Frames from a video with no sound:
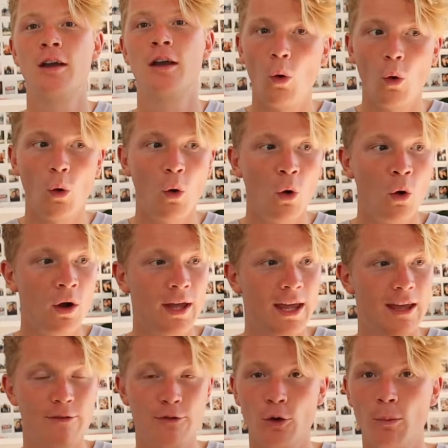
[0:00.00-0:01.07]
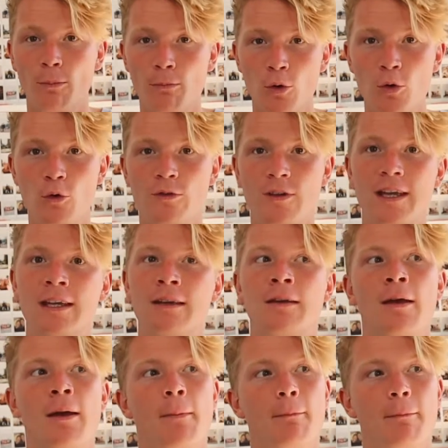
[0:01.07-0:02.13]
or if you're moving,
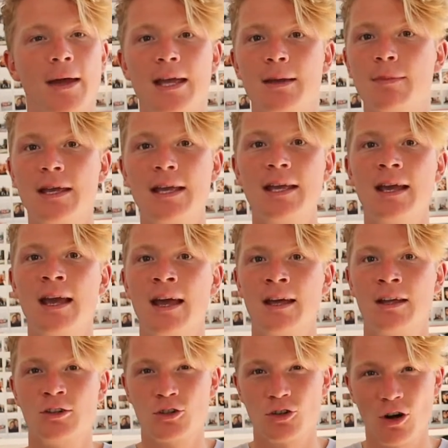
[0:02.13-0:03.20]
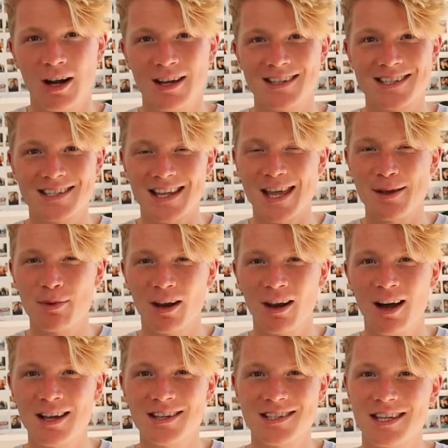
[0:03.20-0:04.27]
maybe try and
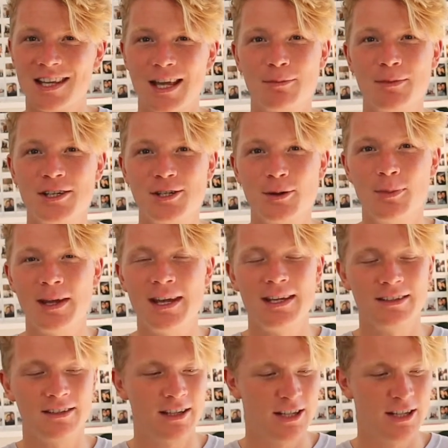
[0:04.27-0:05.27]
stabilize the image a bit.